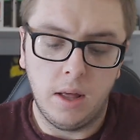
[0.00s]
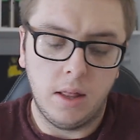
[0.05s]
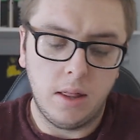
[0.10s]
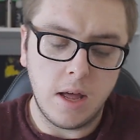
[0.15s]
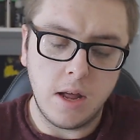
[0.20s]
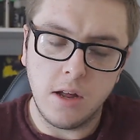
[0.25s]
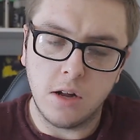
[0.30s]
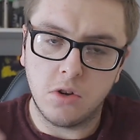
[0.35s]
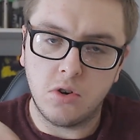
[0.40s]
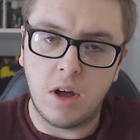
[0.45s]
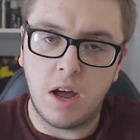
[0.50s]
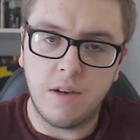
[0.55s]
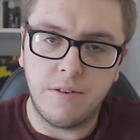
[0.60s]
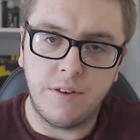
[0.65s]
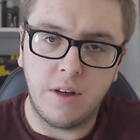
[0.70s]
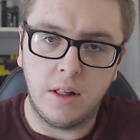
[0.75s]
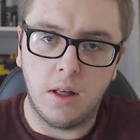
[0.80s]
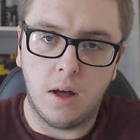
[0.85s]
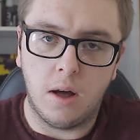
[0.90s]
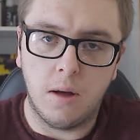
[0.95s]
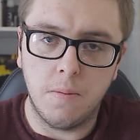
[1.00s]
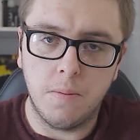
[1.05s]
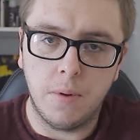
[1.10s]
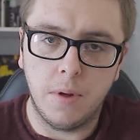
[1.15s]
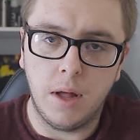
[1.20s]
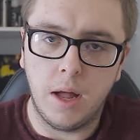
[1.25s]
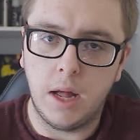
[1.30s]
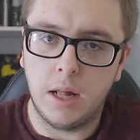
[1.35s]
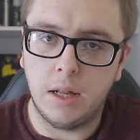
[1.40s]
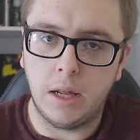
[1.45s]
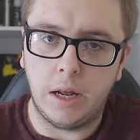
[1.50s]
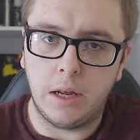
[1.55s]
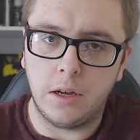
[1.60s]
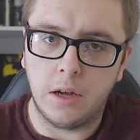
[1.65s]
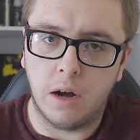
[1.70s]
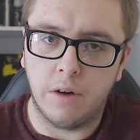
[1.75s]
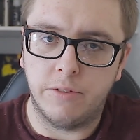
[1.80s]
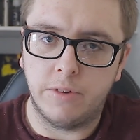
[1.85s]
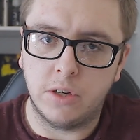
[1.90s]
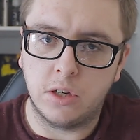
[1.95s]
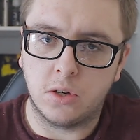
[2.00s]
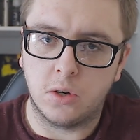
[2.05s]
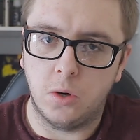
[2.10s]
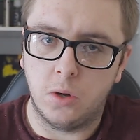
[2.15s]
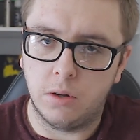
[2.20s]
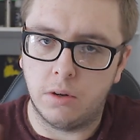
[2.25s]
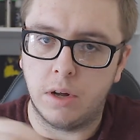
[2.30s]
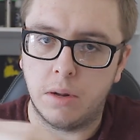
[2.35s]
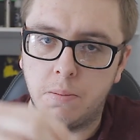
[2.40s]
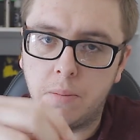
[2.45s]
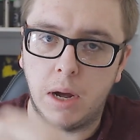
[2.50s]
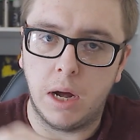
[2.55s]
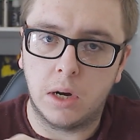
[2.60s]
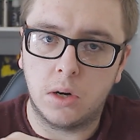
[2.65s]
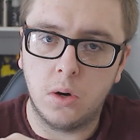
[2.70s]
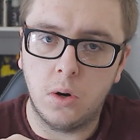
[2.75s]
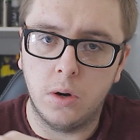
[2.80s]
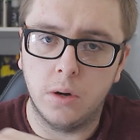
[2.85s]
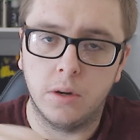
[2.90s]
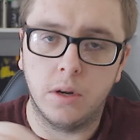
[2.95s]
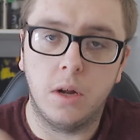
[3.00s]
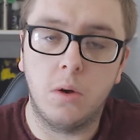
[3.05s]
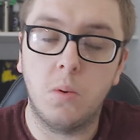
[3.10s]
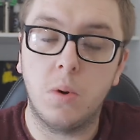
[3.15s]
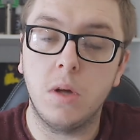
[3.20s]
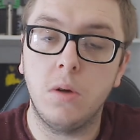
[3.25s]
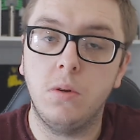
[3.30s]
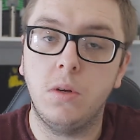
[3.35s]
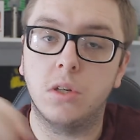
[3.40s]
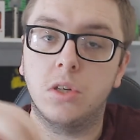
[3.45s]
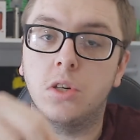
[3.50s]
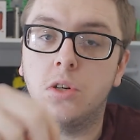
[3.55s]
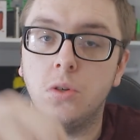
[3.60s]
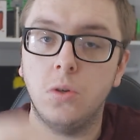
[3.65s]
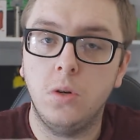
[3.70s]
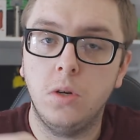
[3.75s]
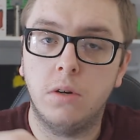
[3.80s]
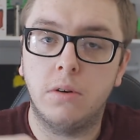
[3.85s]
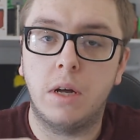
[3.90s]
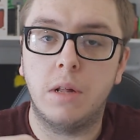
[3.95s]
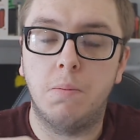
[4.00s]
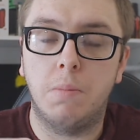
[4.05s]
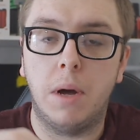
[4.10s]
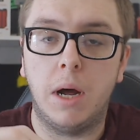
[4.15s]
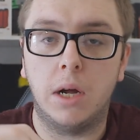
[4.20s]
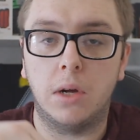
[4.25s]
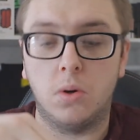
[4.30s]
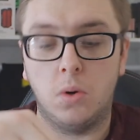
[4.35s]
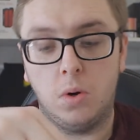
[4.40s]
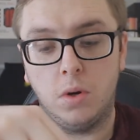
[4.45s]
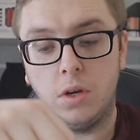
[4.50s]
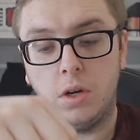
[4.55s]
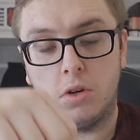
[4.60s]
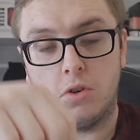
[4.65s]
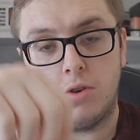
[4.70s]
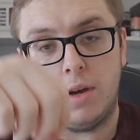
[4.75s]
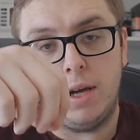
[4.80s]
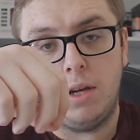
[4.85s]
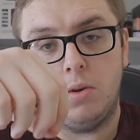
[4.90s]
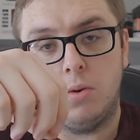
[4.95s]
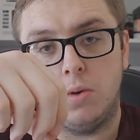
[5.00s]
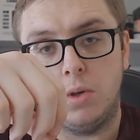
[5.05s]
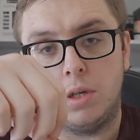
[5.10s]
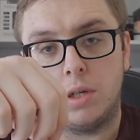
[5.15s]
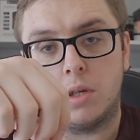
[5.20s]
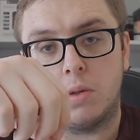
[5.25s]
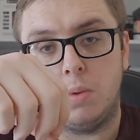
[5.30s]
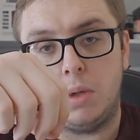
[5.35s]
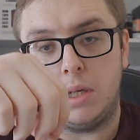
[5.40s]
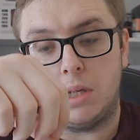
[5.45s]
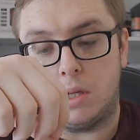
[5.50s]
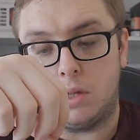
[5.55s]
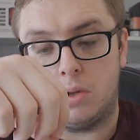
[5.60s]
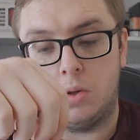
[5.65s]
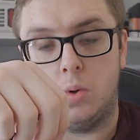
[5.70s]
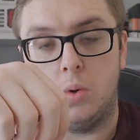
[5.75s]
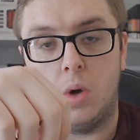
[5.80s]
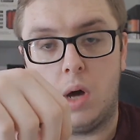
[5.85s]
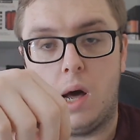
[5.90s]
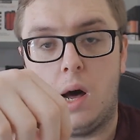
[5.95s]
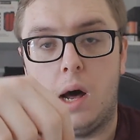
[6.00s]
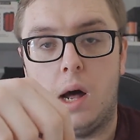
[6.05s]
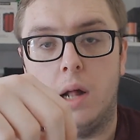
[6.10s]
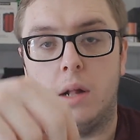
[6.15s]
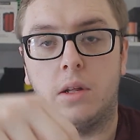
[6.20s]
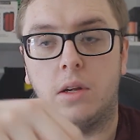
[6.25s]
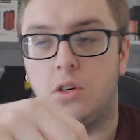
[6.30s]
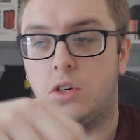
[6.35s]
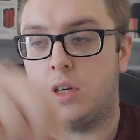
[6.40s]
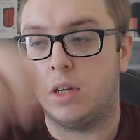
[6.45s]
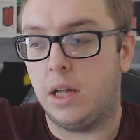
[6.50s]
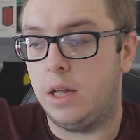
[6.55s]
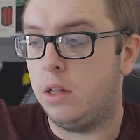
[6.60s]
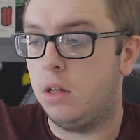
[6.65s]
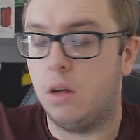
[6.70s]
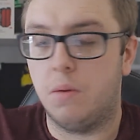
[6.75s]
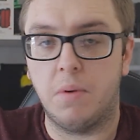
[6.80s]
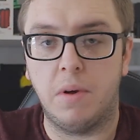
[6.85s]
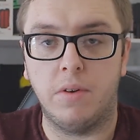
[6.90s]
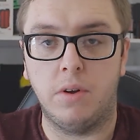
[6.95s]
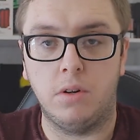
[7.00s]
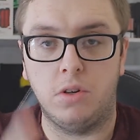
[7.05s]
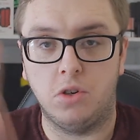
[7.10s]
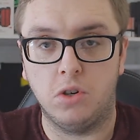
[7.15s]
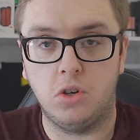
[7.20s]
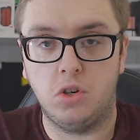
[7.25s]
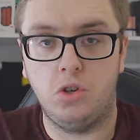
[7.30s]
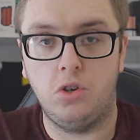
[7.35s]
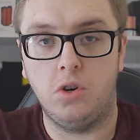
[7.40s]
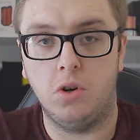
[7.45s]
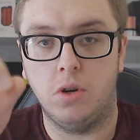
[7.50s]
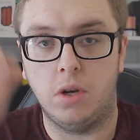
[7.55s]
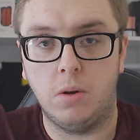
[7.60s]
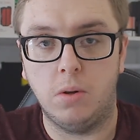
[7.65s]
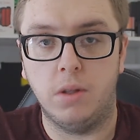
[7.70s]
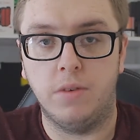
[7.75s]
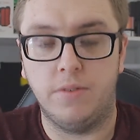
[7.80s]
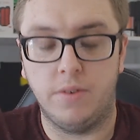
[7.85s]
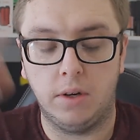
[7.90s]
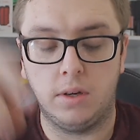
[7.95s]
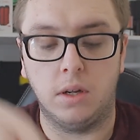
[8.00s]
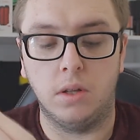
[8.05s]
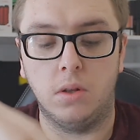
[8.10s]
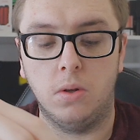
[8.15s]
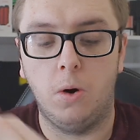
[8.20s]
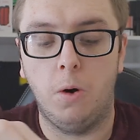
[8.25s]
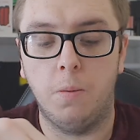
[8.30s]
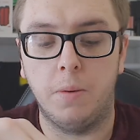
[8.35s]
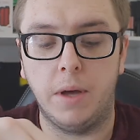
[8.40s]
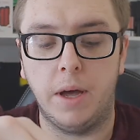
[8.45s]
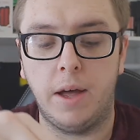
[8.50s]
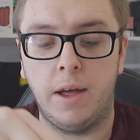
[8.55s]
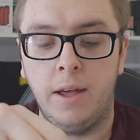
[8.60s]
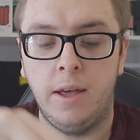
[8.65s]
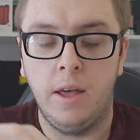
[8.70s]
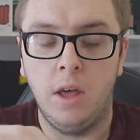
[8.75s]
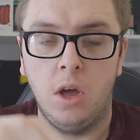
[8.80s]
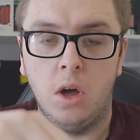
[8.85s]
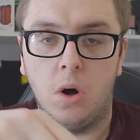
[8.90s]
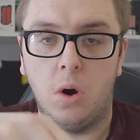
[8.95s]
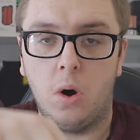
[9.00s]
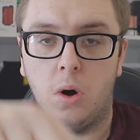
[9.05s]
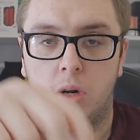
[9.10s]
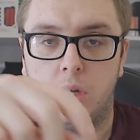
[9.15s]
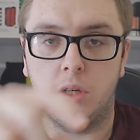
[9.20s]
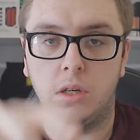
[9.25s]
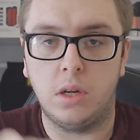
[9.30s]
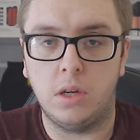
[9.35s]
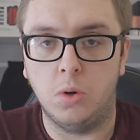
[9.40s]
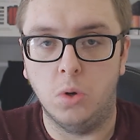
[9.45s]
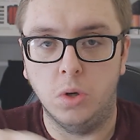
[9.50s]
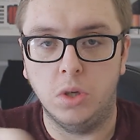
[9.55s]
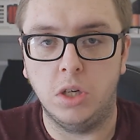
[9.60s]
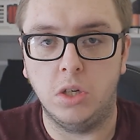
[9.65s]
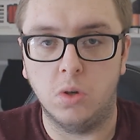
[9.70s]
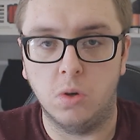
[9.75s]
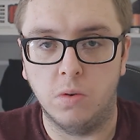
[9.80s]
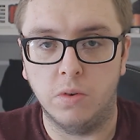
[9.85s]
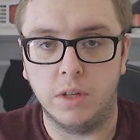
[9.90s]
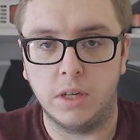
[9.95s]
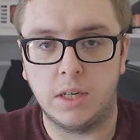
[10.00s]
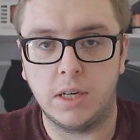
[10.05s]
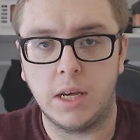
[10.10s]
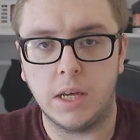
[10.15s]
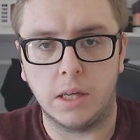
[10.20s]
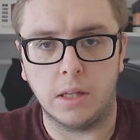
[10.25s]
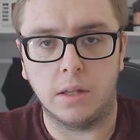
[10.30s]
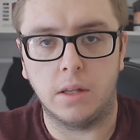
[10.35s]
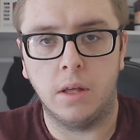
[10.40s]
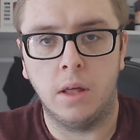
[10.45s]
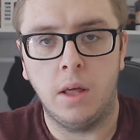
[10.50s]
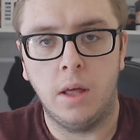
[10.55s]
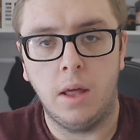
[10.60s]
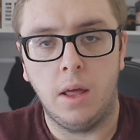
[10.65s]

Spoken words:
Then you're trying to fill it up, and then you have to screw the lid back on. And while you're screwing the lid back on, you're trying not to squeeze it too hard, because you end up having just shooting out the fucking top of it, or it oozes over the side.